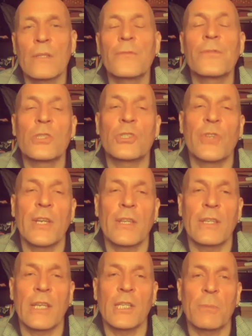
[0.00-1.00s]
Frustrating
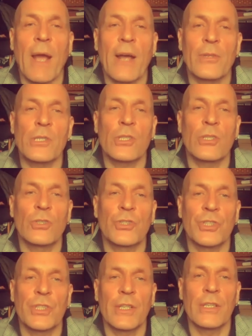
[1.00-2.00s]
things about this
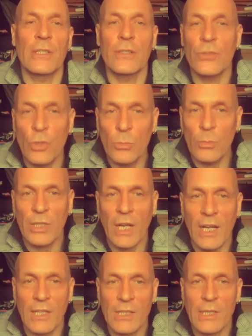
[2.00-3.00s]
country, that normal
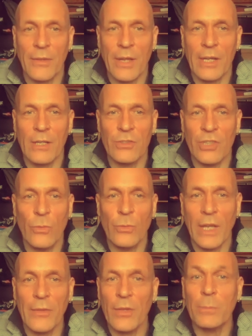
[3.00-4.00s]
guys like that don't
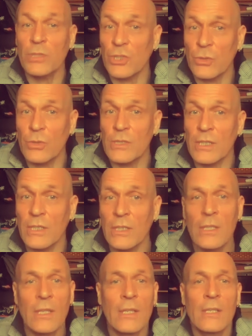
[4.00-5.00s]
get the opportunity
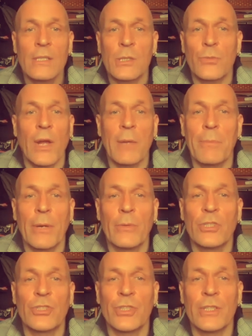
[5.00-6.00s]
to write
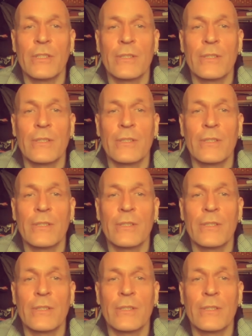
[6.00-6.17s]
poetry.